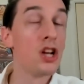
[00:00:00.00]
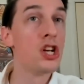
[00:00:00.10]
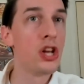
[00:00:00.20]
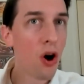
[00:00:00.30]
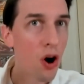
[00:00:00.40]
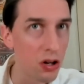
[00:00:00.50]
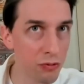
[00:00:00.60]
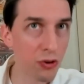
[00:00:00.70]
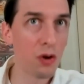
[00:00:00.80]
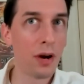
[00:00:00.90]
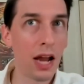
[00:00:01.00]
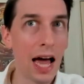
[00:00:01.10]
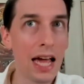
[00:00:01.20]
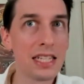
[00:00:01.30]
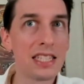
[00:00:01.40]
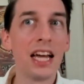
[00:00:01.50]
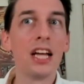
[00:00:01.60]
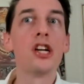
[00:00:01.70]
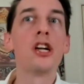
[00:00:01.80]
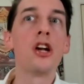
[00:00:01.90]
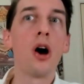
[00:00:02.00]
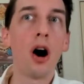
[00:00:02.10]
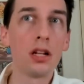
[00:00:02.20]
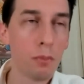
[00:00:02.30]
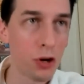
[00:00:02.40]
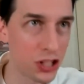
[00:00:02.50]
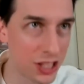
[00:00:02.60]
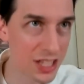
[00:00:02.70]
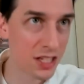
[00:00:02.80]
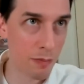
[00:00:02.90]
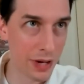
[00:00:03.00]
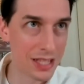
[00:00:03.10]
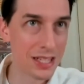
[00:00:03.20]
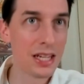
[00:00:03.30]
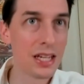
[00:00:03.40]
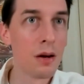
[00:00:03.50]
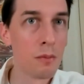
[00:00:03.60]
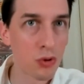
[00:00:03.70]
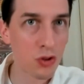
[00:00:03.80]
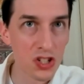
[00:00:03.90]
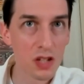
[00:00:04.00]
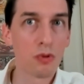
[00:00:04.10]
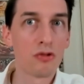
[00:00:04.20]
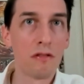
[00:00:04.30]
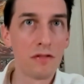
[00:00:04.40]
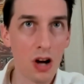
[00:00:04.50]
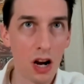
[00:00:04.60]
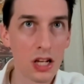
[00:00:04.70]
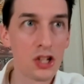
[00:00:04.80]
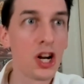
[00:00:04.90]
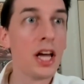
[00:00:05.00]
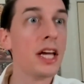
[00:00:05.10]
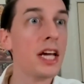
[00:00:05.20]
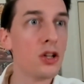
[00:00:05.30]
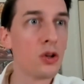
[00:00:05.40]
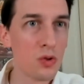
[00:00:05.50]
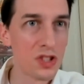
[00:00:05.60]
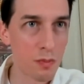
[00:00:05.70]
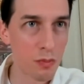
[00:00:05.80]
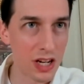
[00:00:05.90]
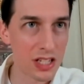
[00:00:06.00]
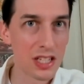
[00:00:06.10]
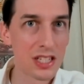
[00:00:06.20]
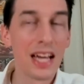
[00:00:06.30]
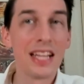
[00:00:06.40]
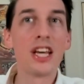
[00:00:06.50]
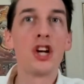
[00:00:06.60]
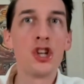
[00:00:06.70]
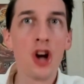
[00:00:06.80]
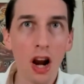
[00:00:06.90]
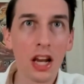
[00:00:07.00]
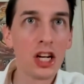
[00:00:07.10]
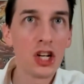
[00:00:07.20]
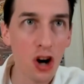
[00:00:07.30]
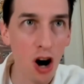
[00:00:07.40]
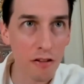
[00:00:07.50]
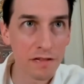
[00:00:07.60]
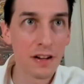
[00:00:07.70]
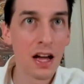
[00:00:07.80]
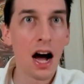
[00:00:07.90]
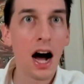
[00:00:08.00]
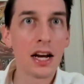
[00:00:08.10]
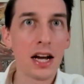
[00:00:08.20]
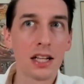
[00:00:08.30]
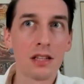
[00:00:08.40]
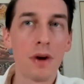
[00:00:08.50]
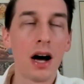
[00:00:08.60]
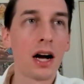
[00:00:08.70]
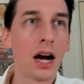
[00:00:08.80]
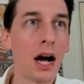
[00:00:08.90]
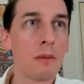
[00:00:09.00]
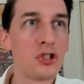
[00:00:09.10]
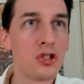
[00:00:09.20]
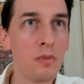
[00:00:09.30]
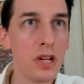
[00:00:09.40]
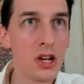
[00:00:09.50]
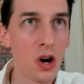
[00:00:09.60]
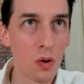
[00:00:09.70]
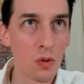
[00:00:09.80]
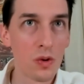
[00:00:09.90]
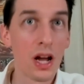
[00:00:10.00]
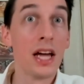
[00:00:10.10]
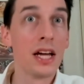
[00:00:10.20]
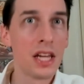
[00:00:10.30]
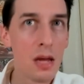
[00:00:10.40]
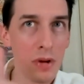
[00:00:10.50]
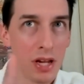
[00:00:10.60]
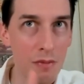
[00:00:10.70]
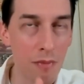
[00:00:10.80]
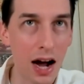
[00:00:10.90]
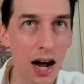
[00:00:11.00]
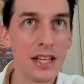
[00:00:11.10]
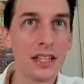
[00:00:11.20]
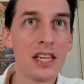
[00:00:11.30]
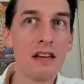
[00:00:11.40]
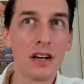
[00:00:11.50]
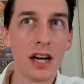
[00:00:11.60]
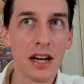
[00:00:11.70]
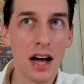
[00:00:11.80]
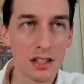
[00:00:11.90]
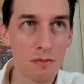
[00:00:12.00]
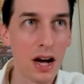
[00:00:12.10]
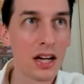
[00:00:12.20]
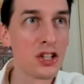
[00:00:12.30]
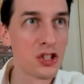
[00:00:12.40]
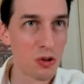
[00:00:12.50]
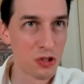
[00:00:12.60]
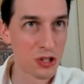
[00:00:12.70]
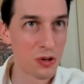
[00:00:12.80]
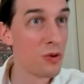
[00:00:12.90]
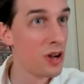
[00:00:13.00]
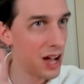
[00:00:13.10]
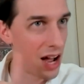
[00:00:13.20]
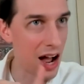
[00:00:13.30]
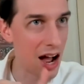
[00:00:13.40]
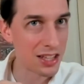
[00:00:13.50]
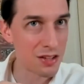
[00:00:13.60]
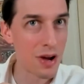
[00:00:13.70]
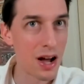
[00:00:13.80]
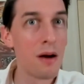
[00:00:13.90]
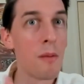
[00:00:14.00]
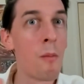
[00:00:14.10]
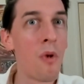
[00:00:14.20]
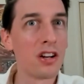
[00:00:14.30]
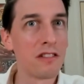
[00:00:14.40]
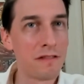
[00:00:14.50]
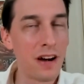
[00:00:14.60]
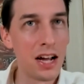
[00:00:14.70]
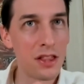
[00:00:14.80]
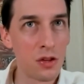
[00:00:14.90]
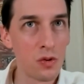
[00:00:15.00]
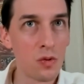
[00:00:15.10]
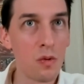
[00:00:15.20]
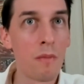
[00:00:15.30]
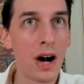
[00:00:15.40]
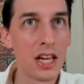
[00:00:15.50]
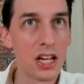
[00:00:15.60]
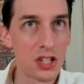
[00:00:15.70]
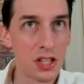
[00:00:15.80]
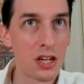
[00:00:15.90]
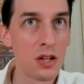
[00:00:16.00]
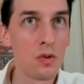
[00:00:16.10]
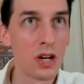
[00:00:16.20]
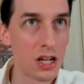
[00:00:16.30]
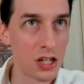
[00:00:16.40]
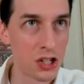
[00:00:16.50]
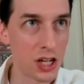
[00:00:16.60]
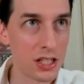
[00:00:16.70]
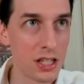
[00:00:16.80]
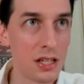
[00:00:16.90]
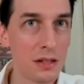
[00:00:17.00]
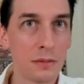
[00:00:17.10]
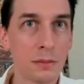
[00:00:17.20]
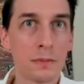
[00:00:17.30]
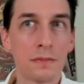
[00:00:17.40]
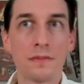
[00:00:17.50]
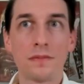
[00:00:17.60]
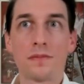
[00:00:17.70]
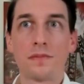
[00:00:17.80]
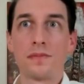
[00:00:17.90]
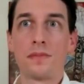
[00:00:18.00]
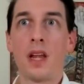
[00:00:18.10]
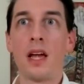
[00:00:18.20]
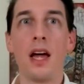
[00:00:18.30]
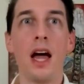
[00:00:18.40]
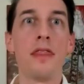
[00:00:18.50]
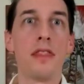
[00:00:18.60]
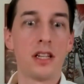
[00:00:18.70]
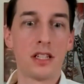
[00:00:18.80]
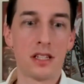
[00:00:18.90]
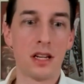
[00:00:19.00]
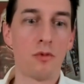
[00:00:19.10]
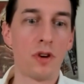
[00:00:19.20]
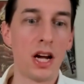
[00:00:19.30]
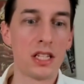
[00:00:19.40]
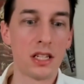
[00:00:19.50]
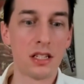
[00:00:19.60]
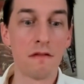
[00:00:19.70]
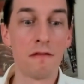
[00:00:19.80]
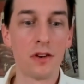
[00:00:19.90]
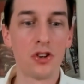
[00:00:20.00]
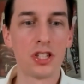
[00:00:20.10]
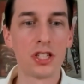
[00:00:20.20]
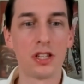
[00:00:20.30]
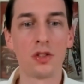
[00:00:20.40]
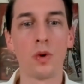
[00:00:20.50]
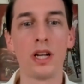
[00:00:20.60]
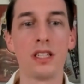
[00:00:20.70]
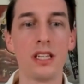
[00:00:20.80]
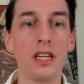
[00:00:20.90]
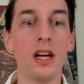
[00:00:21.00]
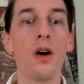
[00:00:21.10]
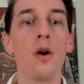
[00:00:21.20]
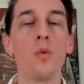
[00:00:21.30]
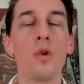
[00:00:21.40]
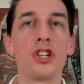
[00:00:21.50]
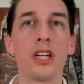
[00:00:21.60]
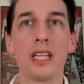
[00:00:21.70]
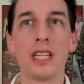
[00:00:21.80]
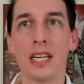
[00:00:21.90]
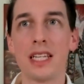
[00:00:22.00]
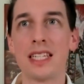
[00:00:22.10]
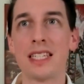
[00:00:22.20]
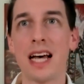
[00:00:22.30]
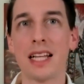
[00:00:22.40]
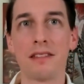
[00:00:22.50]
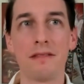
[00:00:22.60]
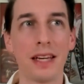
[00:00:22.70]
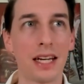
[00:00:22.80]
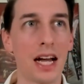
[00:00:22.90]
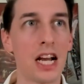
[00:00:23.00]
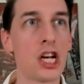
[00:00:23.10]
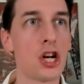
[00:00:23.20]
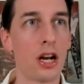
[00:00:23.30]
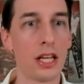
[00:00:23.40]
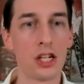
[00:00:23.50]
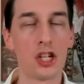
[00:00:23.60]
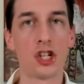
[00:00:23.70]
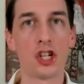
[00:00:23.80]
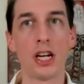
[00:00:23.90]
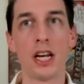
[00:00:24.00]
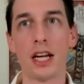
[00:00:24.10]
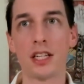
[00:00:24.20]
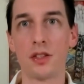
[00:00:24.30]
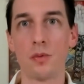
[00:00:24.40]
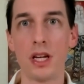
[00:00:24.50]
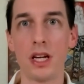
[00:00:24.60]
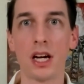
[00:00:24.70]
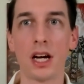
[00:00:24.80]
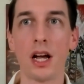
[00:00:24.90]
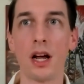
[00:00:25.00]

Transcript: non-verbalized, non-participating principle of knowledge in whose presence the knowledge of Anatma comes to be known. Keeping in mind that even Anatma is also Atma, modified through Maya's Triguna Shakti. And this summarizes verse 20, which is sattvic knowledge. Next week,